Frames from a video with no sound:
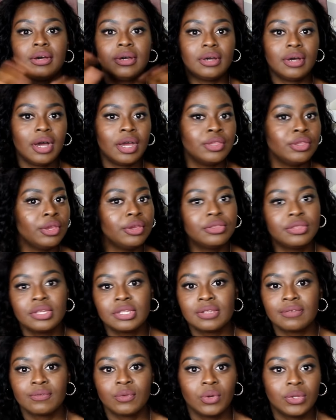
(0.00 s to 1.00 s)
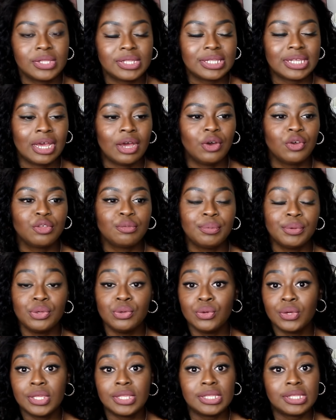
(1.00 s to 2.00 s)
I know things have gone south, but
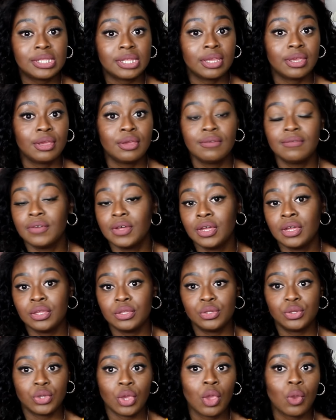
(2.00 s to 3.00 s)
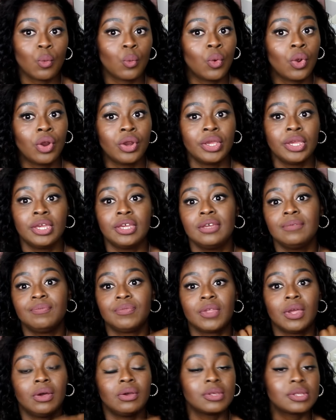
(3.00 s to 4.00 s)
you can stay over, don't worry,
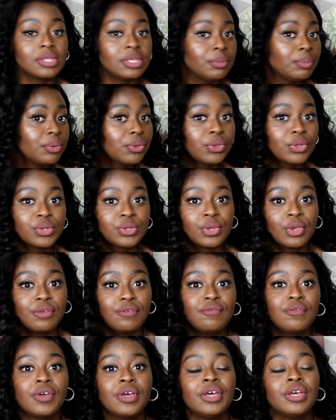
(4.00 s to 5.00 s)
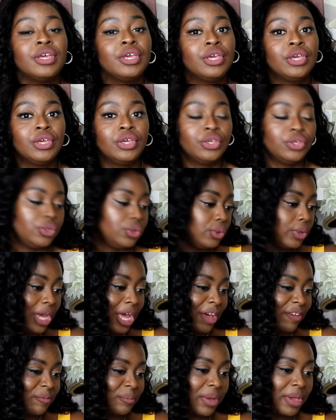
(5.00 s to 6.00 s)
I'll sleep on the sofa, you
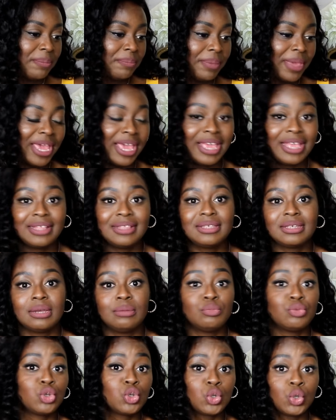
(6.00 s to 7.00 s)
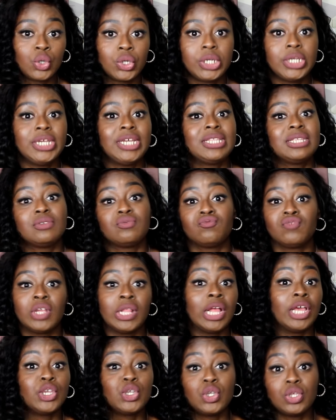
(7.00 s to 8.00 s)
have my bed, I'm sorry, I didn't
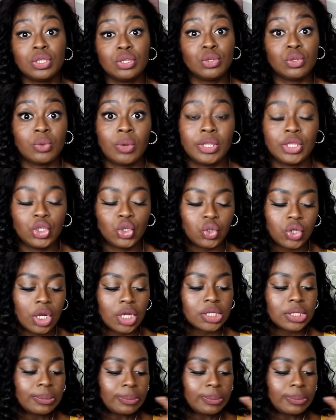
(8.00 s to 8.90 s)
realize you didn't do any drugs.